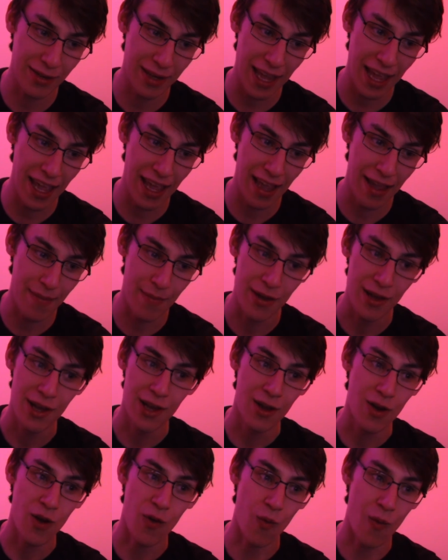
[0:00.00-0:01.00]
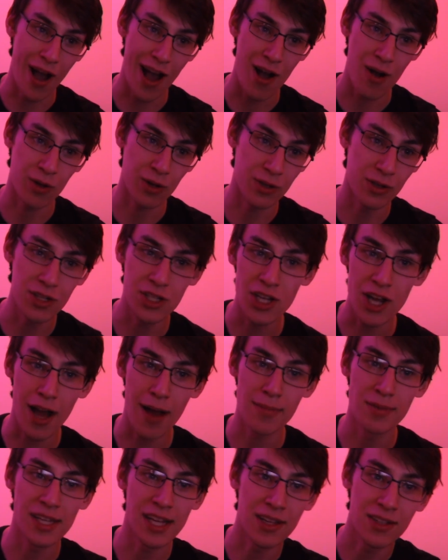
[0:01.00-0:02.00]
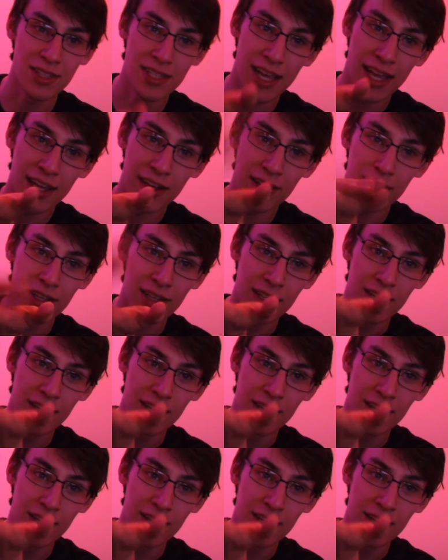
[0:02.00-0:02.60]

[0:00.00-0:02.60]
game. Wow, good job, Telltale.